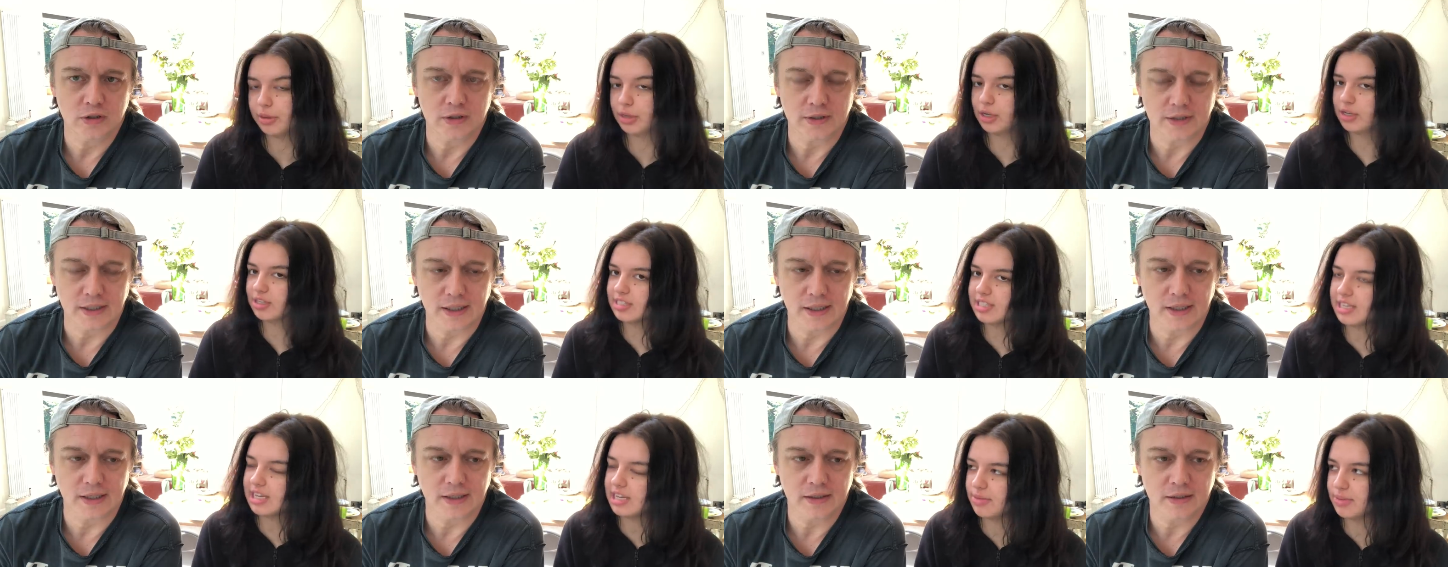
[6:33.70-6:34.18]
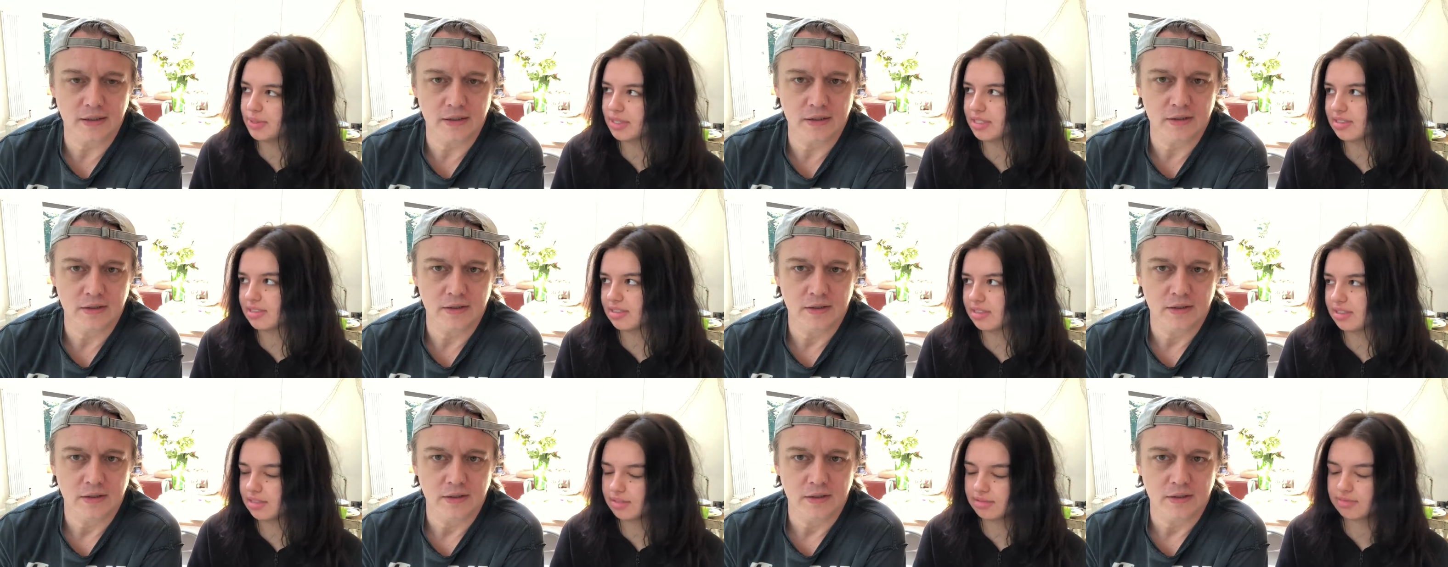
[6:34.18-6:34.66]
Speaker 1: because yeah. he
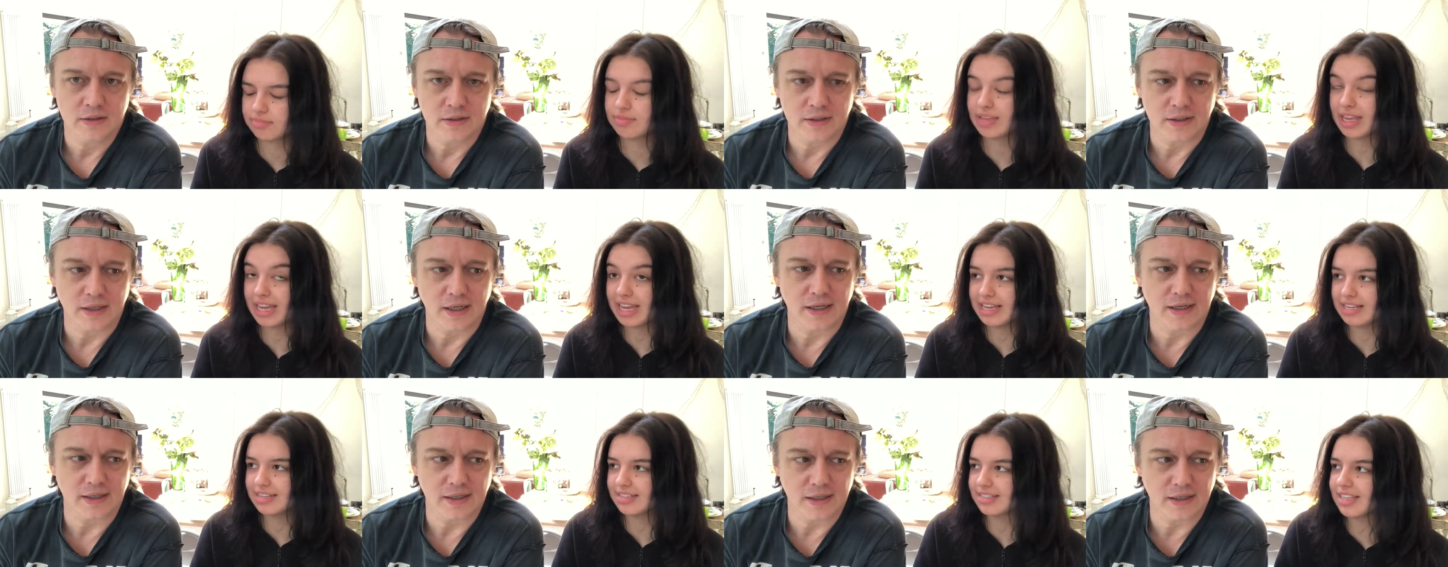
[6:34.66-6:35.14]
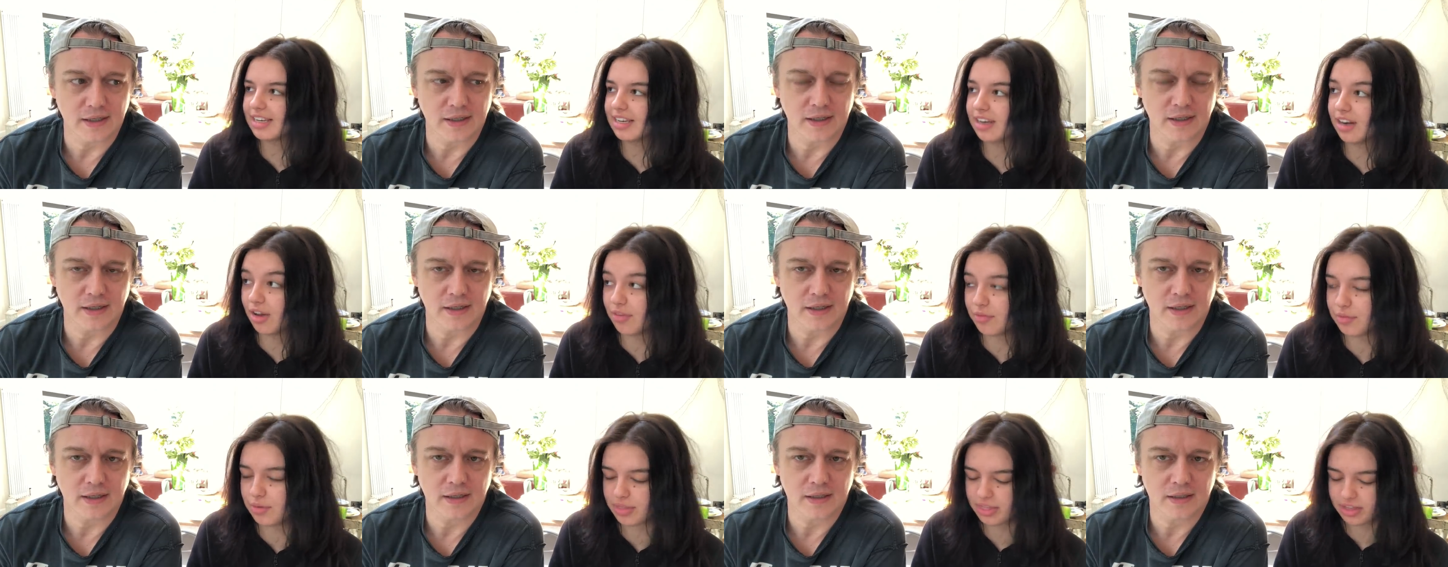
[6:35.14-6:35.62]
was yeah, is yeah, in
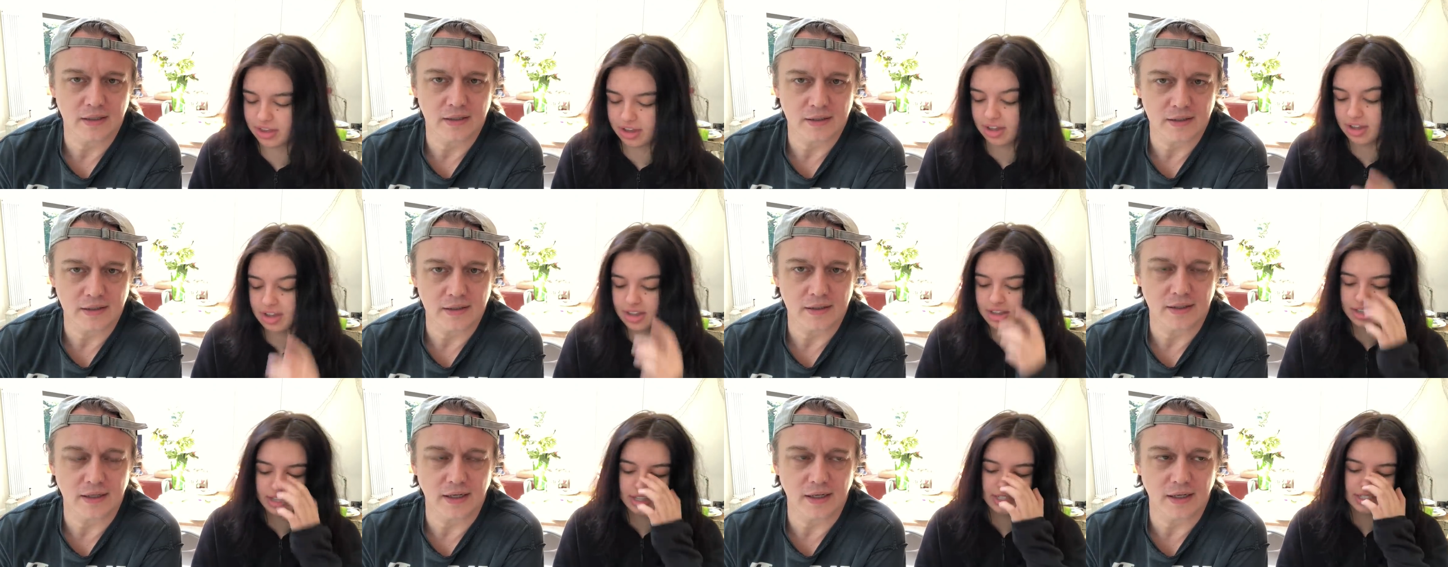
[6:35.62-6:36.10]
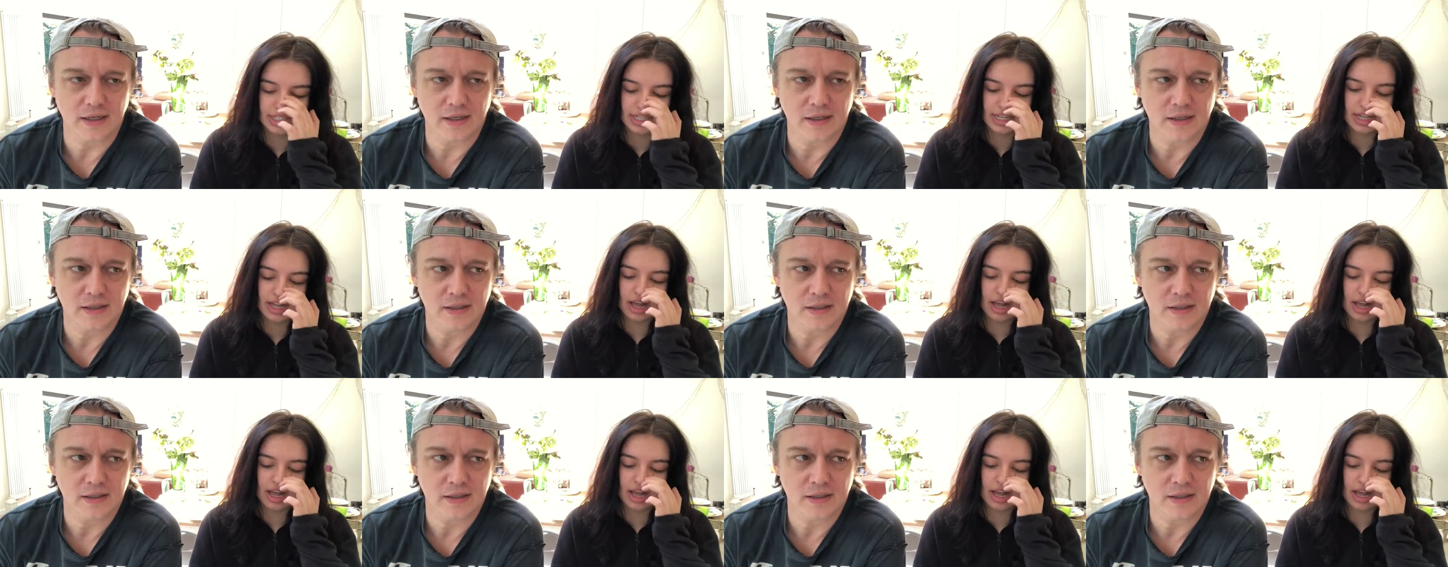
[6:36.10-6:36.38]
love with her. Yeah.